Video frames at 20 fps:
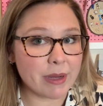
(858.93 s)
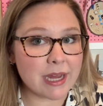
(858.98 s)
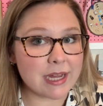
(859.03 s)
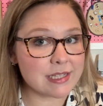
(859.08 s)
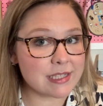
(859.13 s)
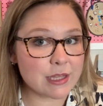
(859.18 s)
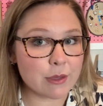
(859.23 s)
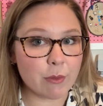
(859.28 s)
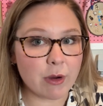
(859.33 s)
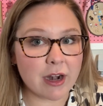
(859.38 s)

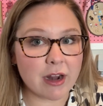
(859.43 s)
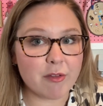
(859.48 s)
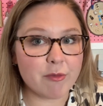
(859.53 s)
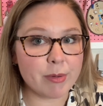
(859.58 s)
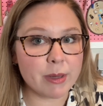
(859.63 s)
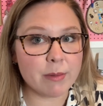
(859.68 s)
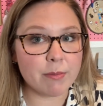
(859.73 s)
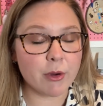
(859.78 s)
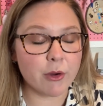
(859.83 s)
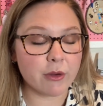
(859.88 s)
It's the one I've
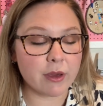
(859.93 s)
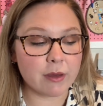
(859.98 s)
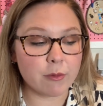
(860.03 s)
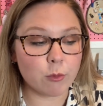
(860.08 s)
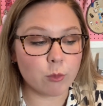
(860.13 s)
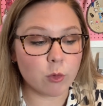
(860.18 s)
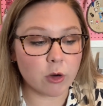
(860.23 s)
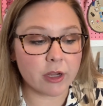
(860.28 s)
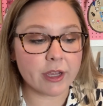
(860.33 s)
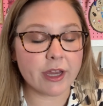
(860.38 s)
been
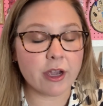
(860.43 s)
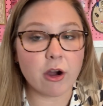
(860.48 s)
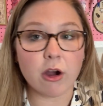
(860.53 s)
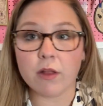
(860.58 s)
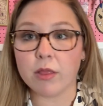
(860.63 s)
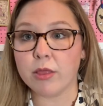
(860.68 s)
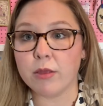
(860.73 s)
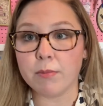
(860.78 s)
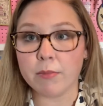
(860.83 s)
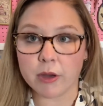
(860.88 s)
working
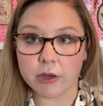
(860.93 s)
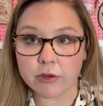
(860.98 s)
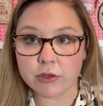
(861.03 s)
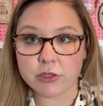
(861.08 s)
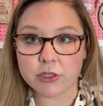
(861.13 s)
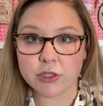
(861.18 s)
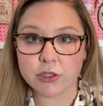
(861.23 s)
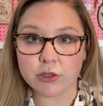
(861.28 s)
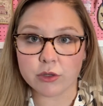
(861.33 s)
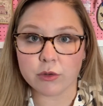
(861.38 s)
on the
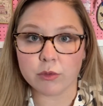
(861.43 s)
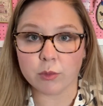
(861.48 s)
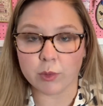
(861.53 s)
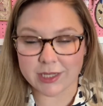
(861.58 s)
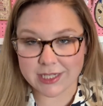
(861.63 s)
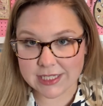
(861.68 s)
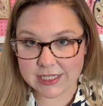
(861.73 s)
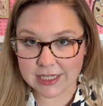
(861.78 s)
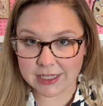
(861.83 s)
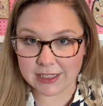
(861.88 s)
most
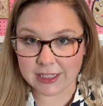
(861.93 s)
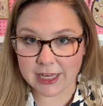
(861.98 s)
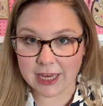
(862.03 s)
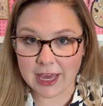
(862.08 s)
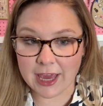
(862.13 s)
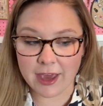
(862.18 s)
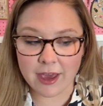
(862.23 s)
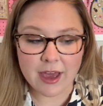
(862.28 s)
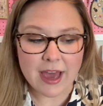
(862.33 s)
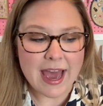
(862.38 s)

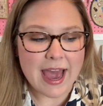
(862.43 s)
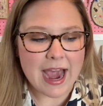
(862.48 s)
recently.